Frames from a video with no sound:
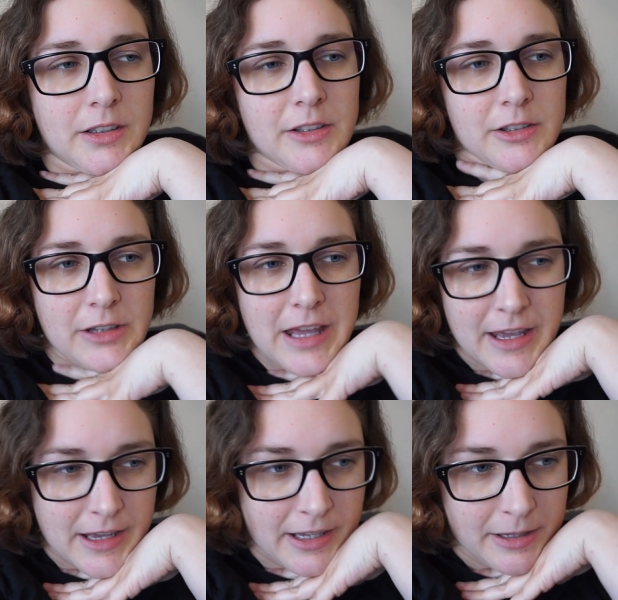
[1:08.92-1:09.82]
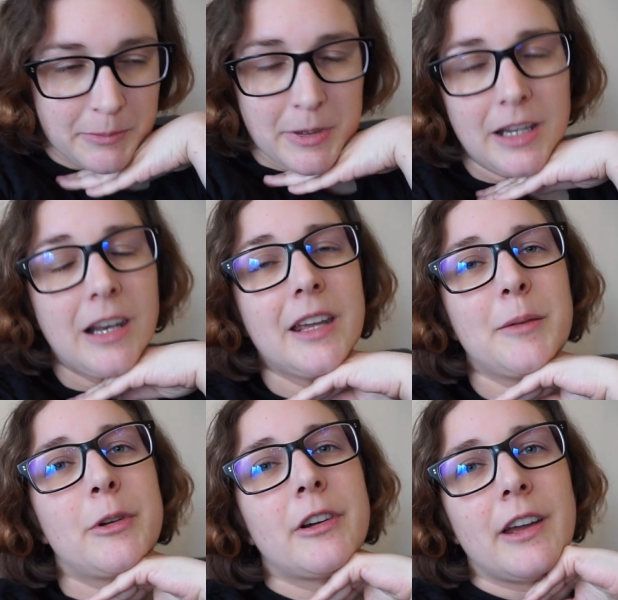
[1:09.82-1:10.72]
So yeah, my
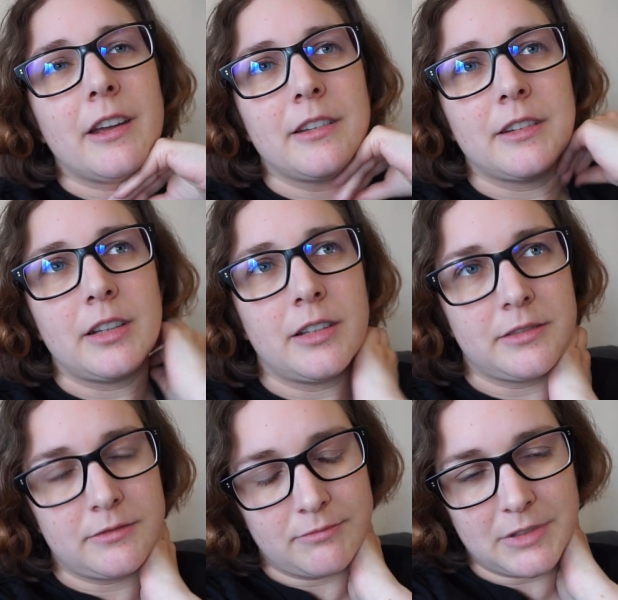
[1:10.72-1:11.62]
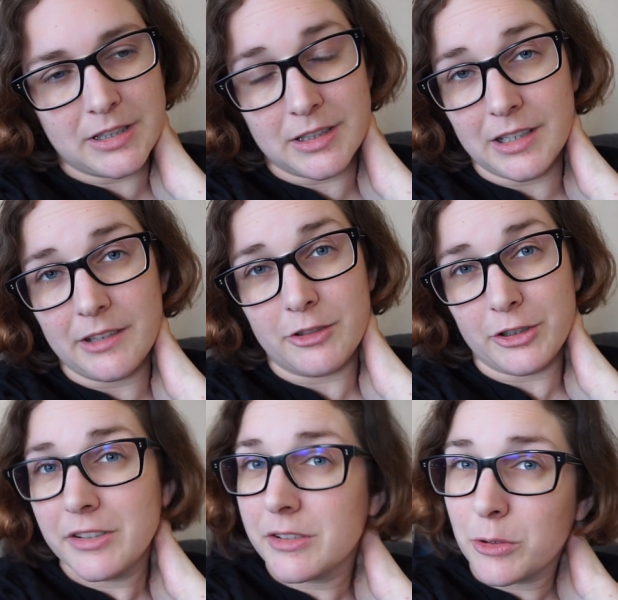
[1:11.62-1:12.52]
labor and
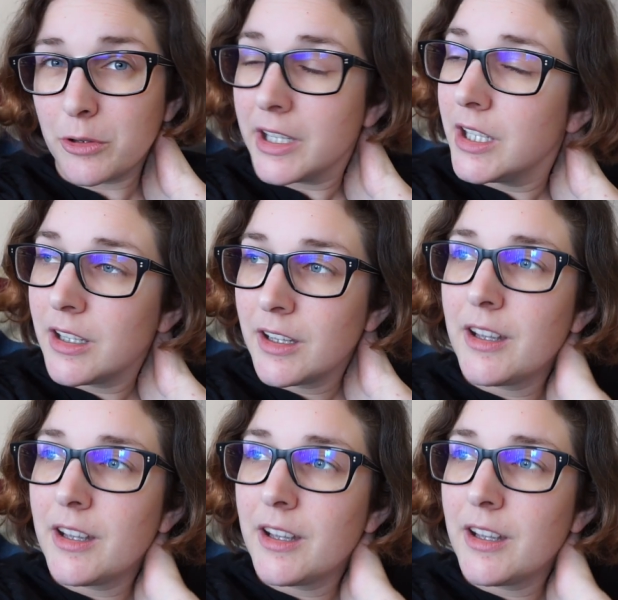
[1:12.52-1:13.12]
delivery story.